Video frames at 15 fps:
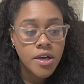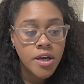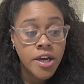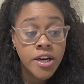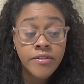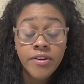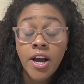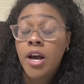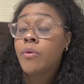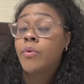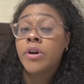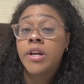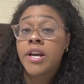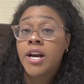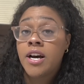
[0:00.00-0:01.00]
and if God
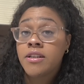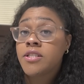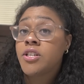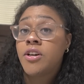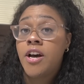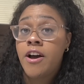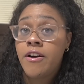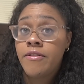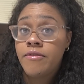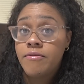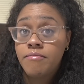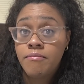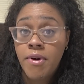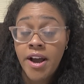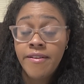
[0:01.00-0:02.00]
willing, I'll still have
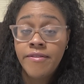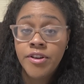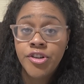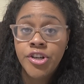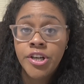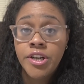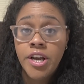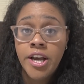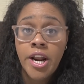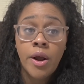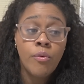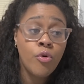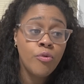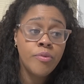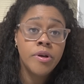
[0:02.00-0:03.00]
my vision and I
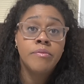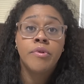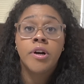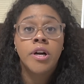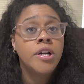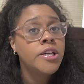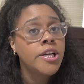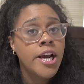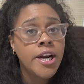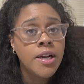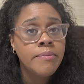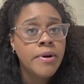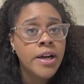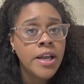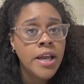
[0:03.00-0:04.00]
won't be a burden to
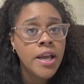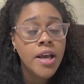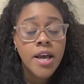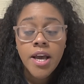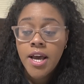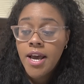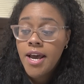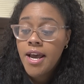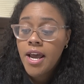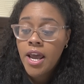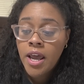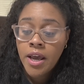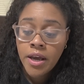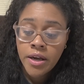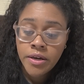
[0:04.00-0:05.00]
anybody.
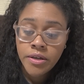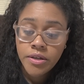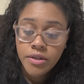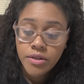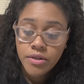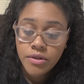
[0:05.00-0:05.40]
And